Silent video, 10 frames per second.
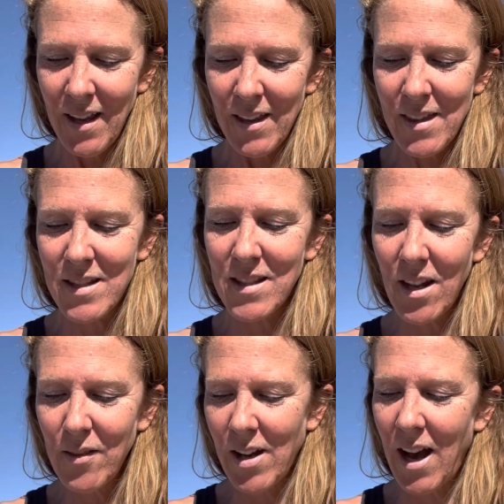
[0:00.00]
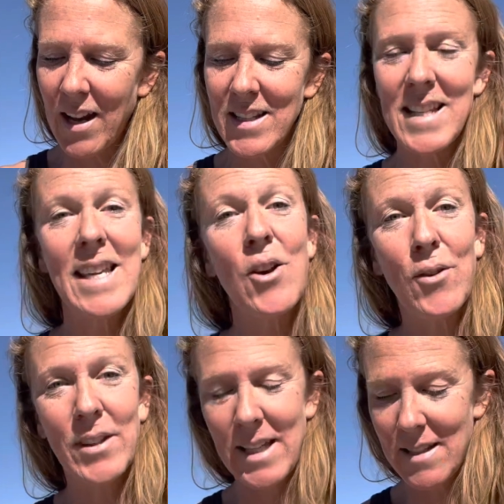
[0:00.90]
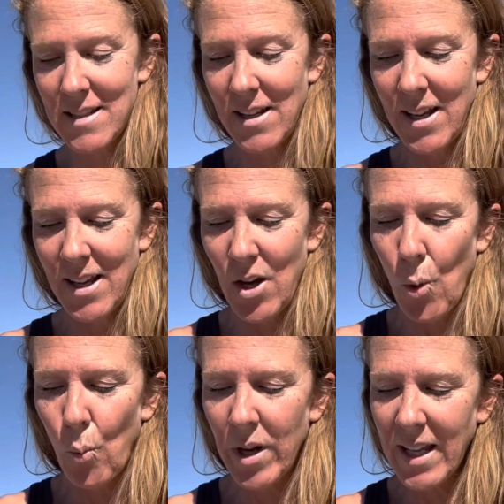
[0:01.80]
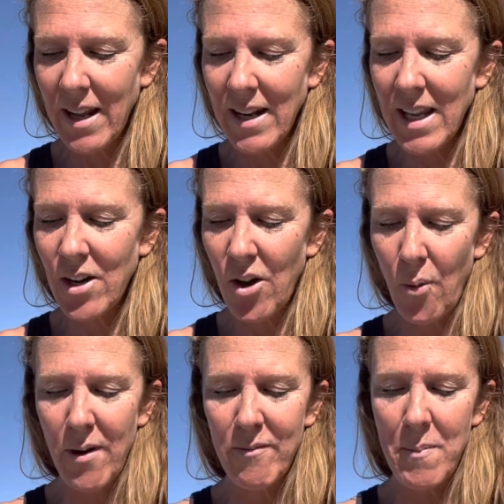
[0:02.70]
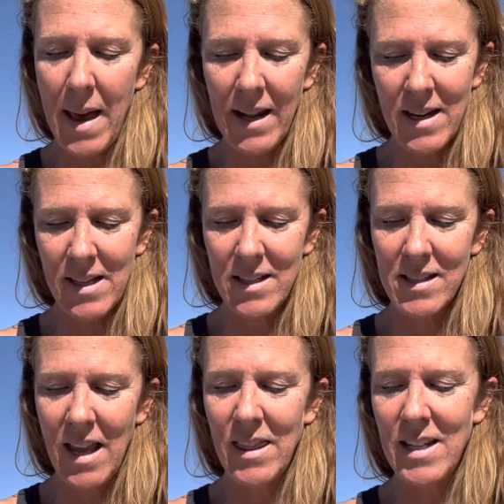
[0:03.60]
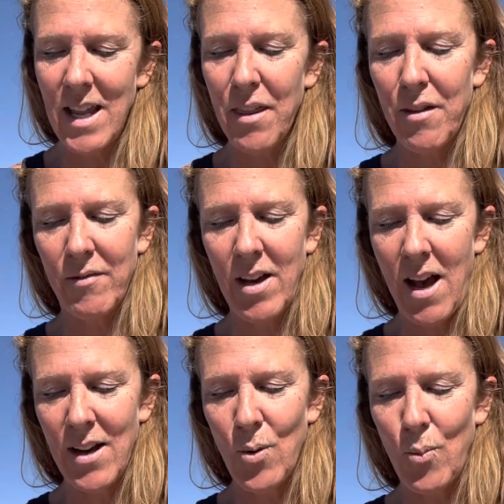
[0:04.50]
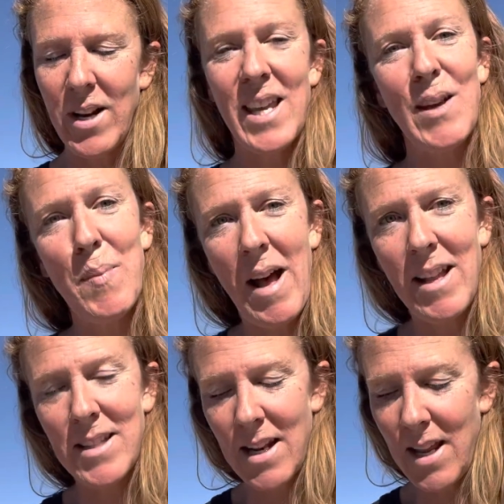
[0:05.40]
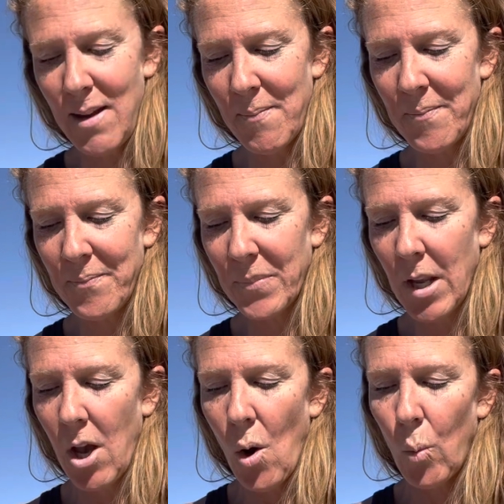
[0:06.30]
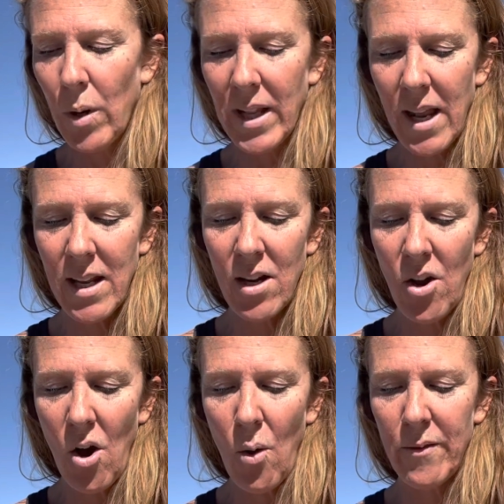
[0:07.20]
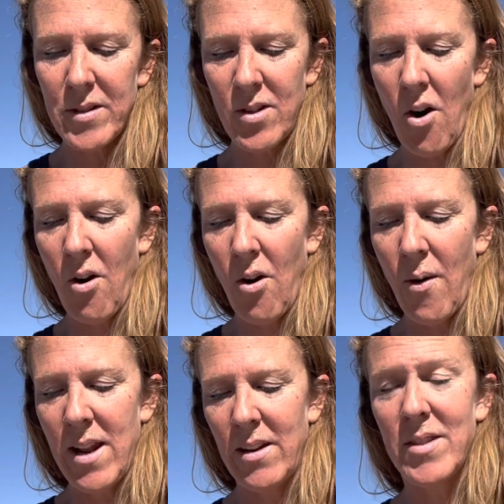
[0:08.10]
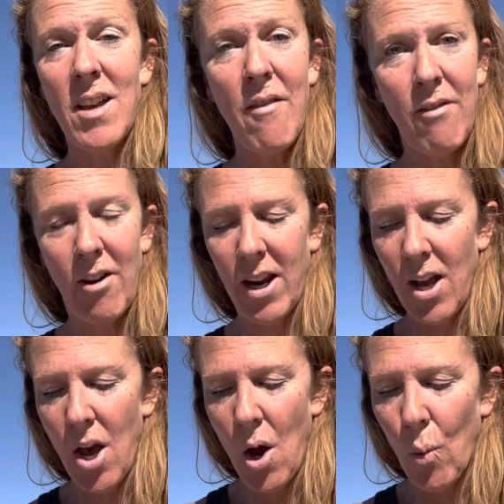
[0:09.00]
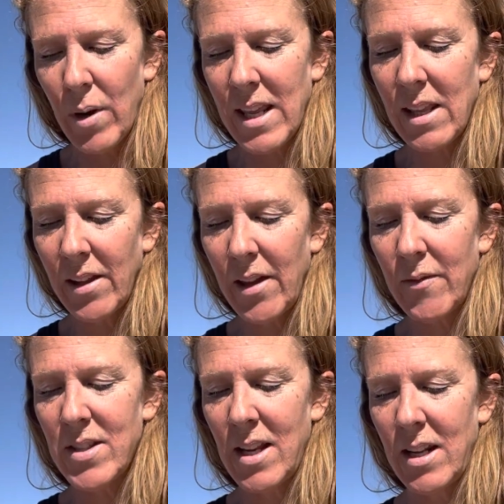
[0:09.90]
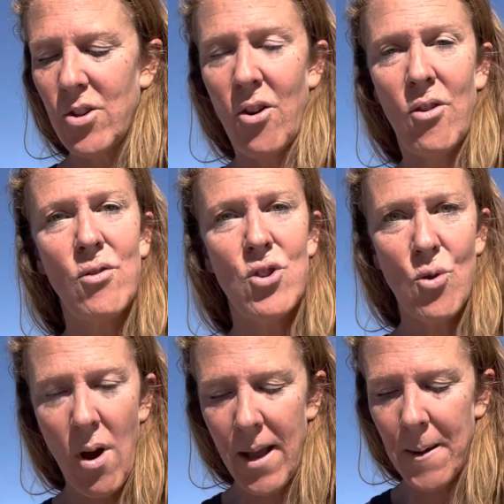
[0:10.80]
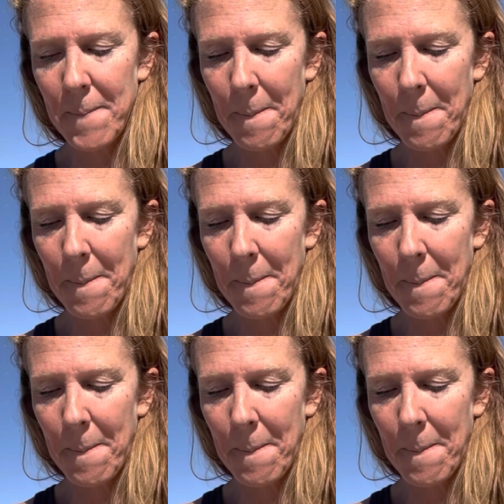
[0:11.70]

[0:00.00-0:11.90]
The Son of God is egoless. What can he know of madness and the death of God when he abides in him? What can he know of sorrow and of suffering when he lives in eternal joy?